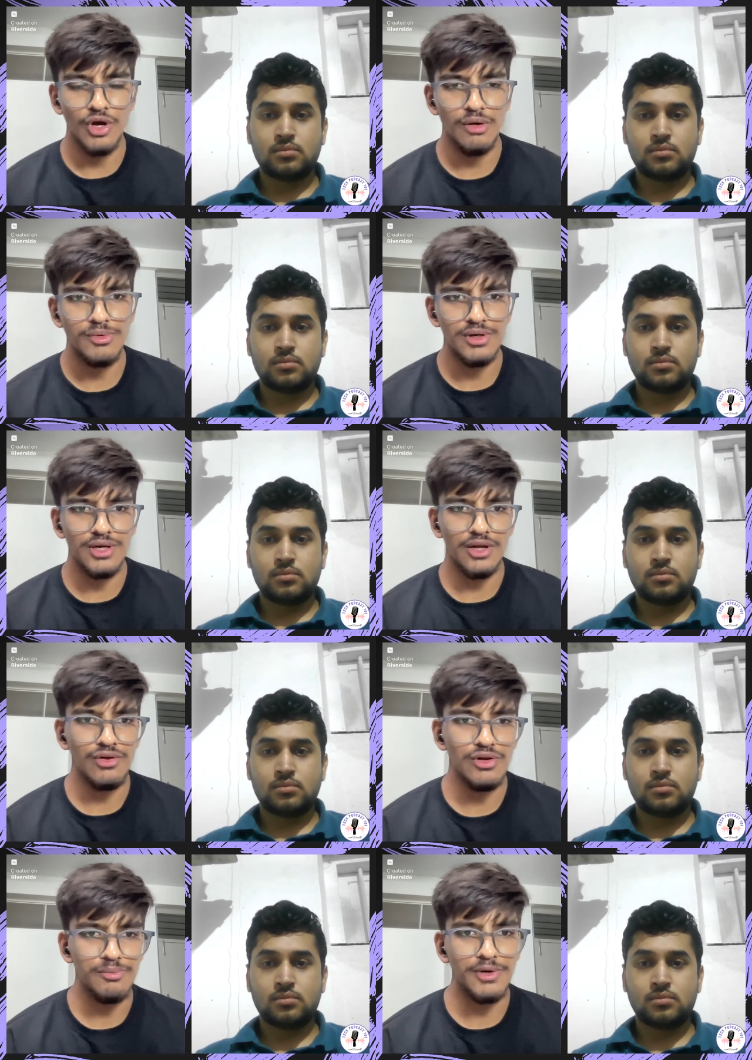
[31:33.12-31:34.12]
Speaker 1: normal
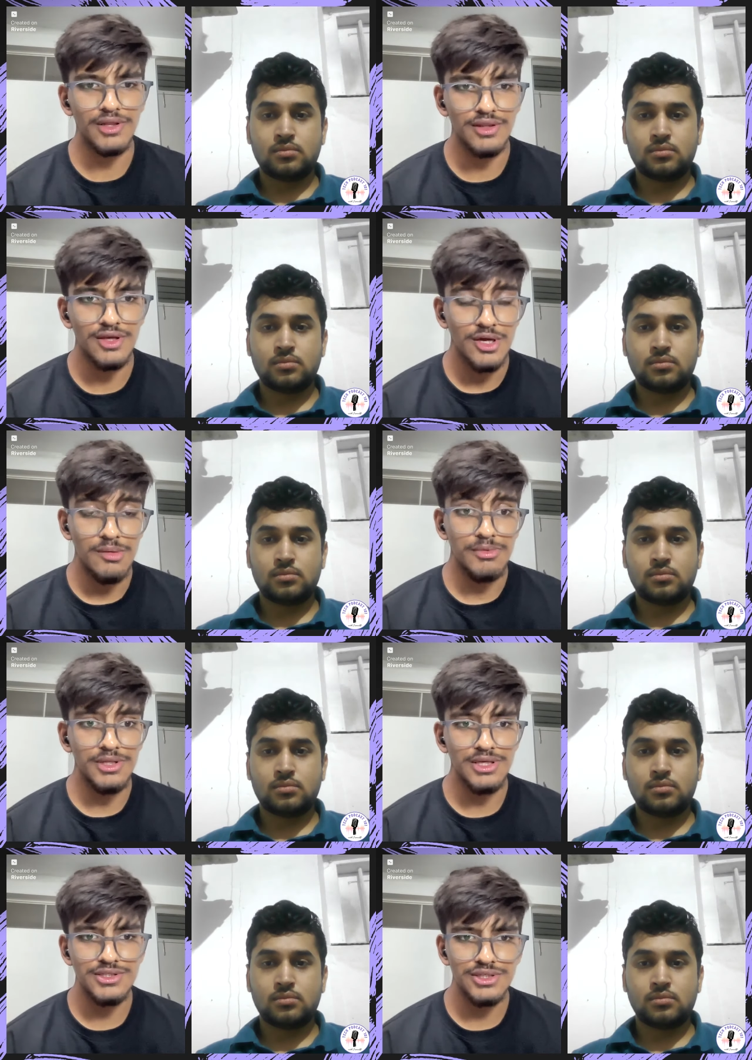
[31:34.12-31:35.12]
tech road.
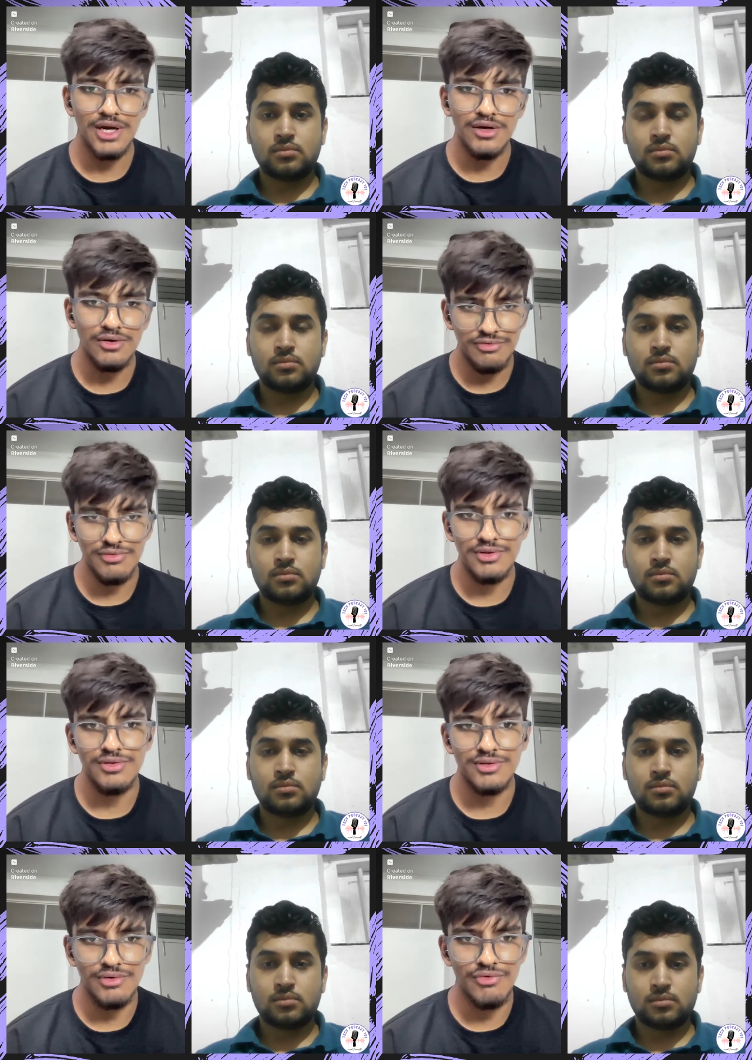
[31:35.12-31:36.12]
Then start off with
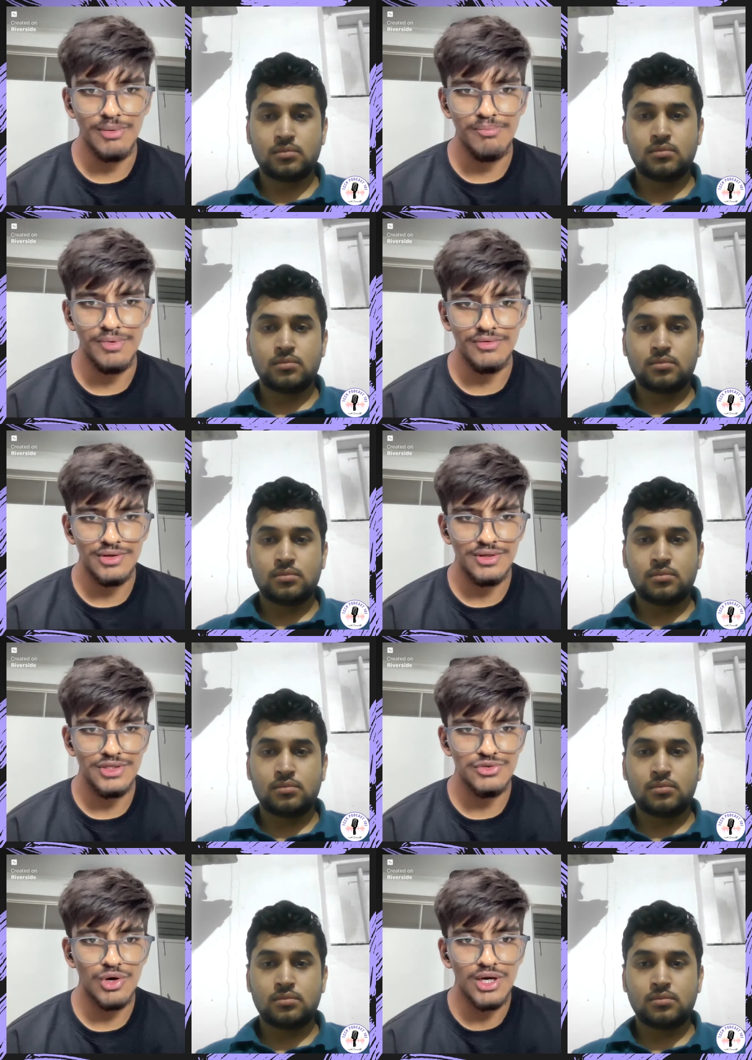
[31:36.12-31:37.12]
web
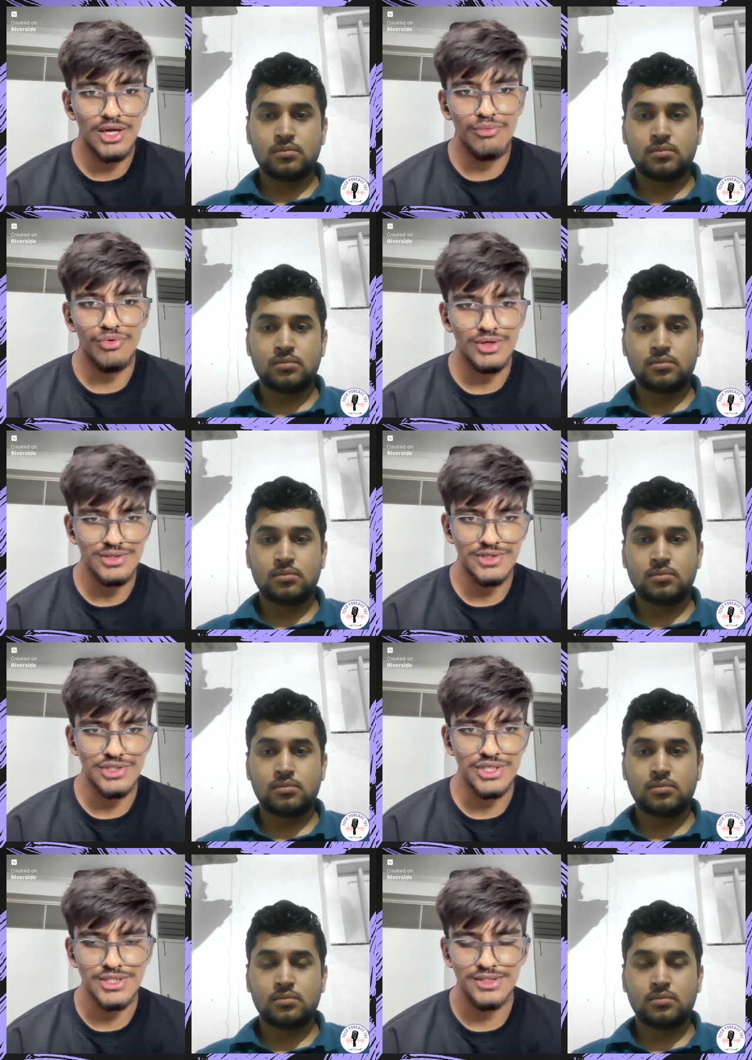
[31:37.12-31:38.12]
is what I would
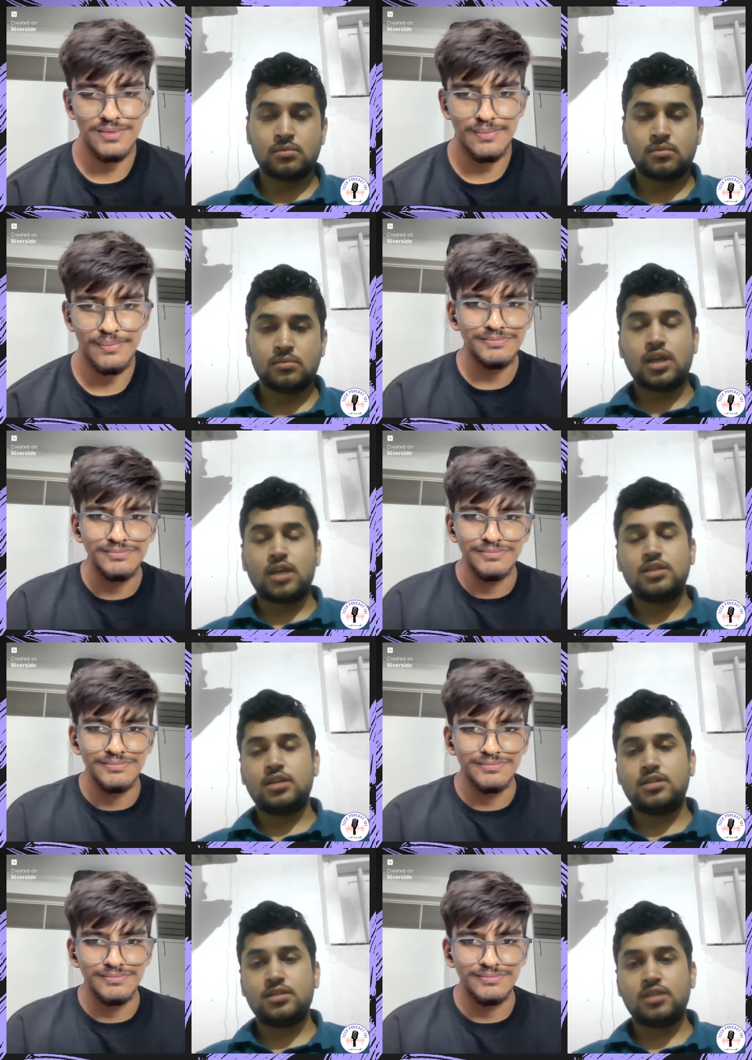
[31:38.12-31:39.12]
suggest.
Speaker 2: Yeah,
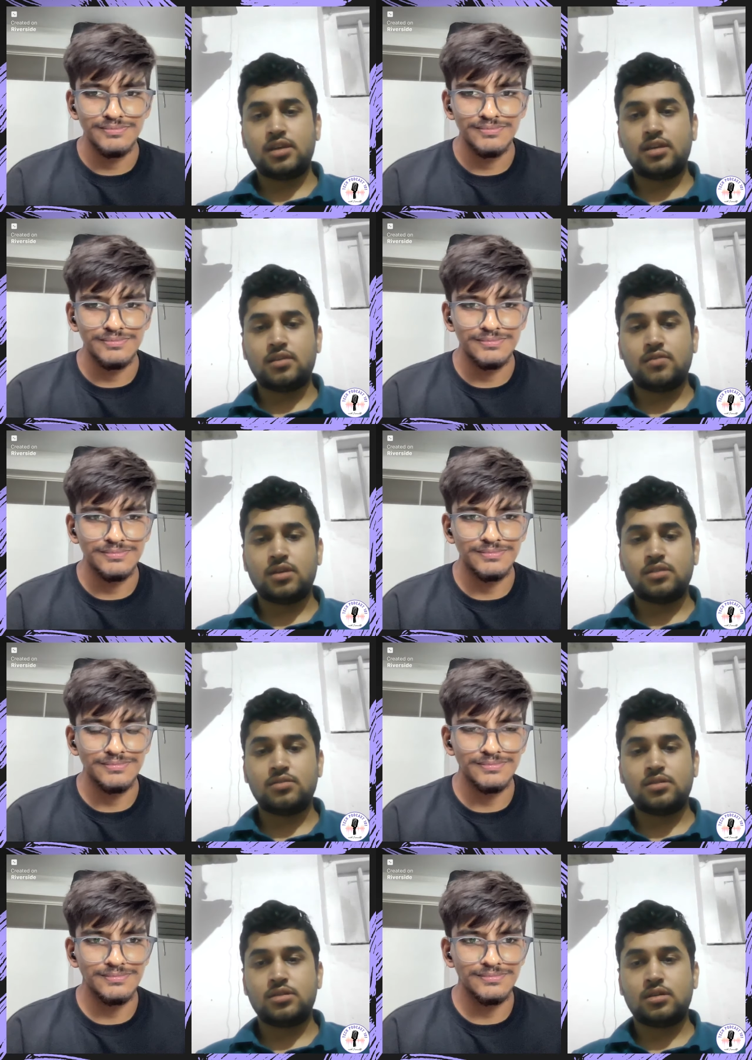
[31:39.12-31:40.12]
that's great advice,
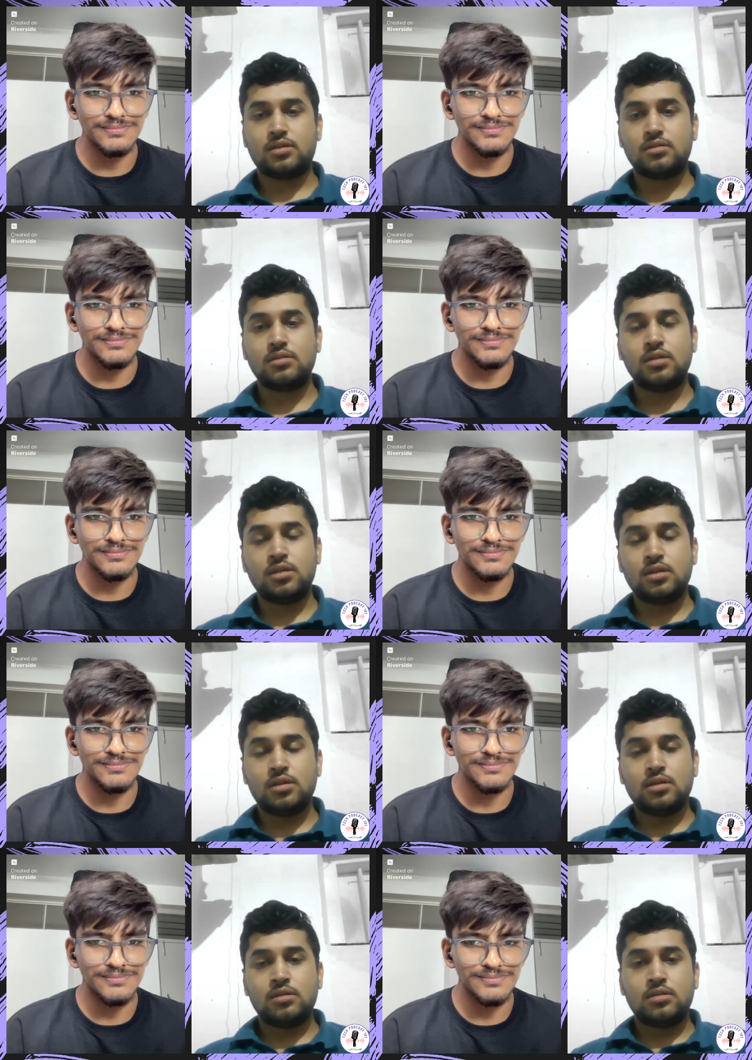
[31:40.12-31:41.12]
Ishaan.
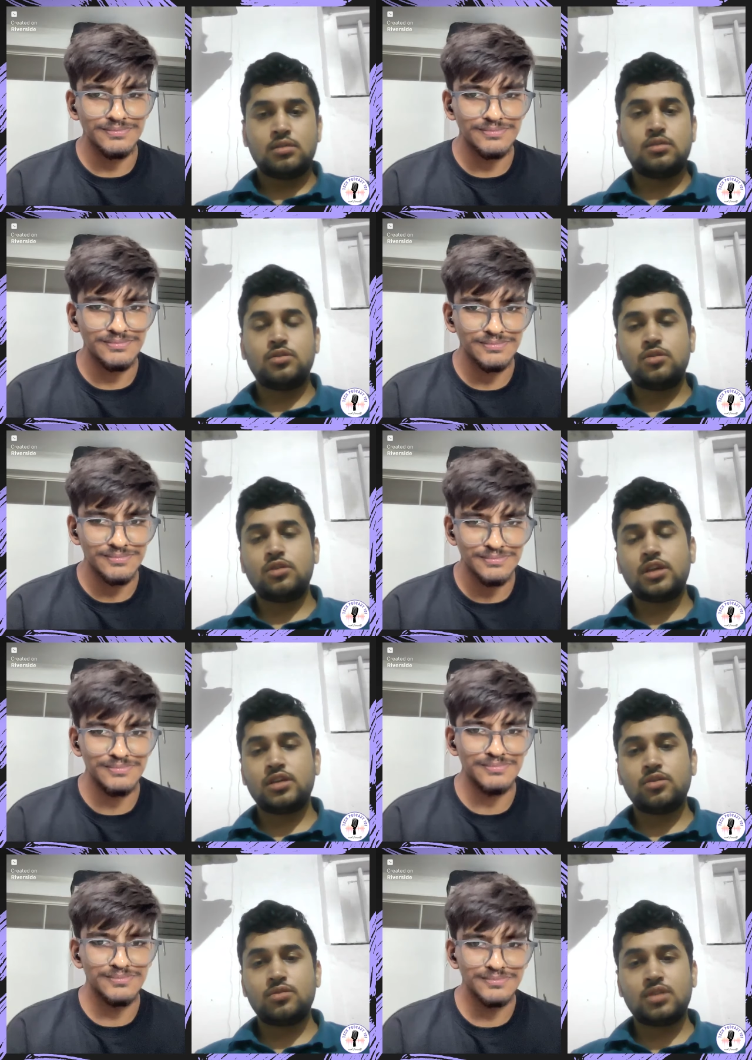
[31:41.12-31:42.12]
So, like
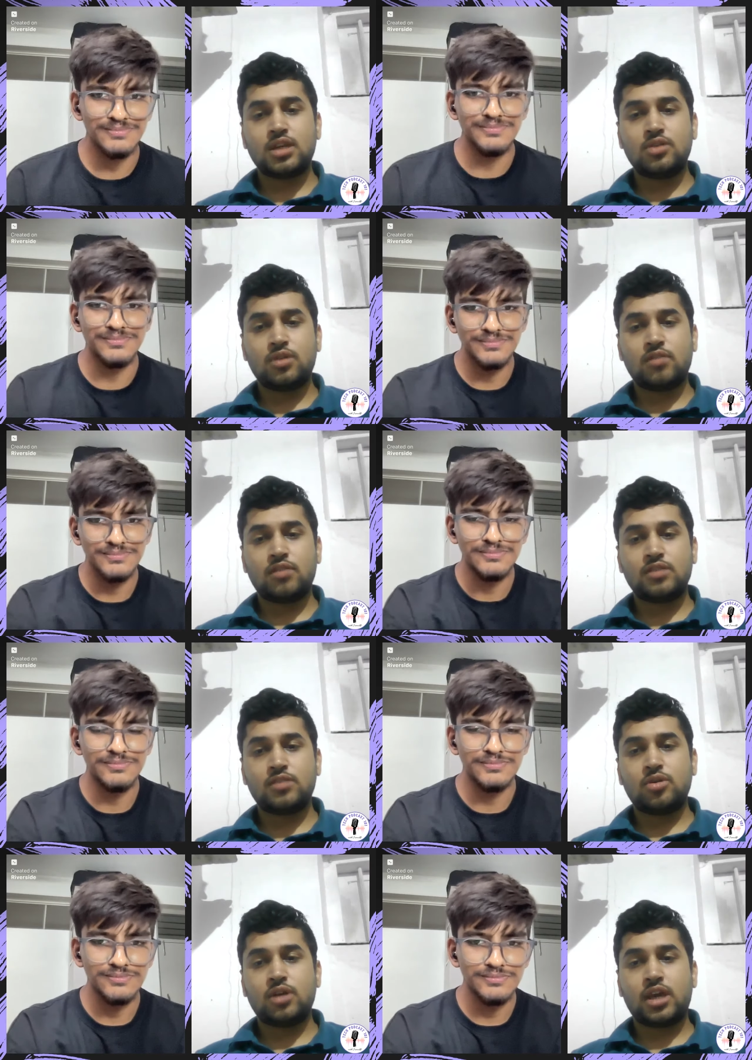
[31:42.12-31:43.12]
you said, you have
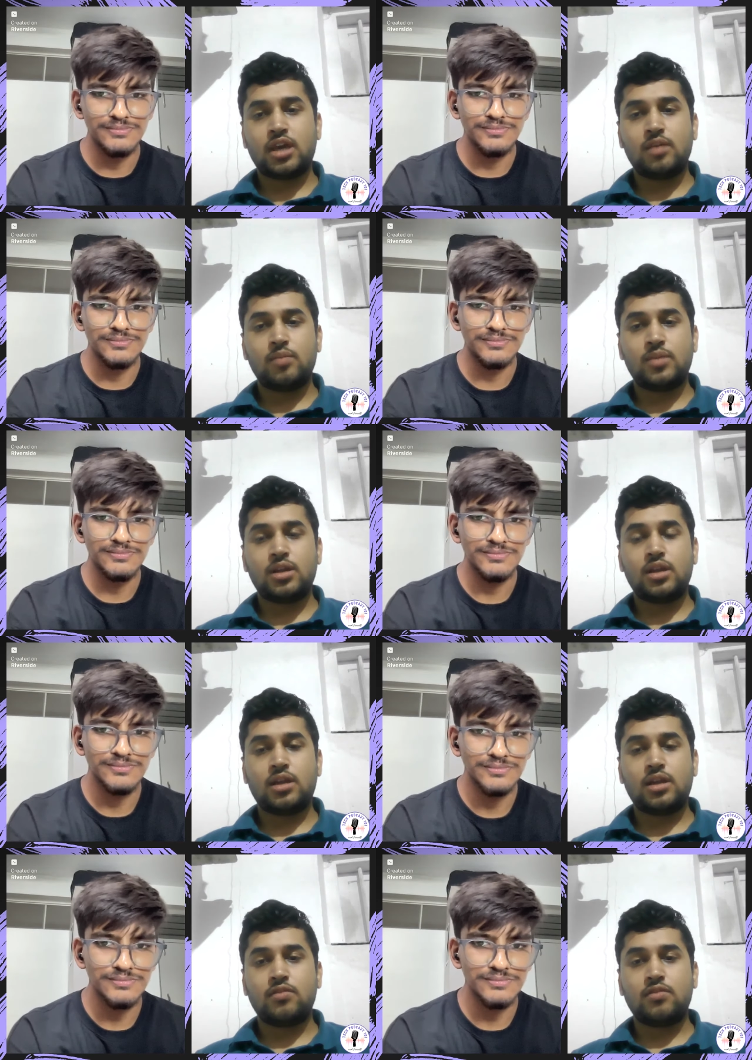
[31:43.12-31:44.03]
explored AML and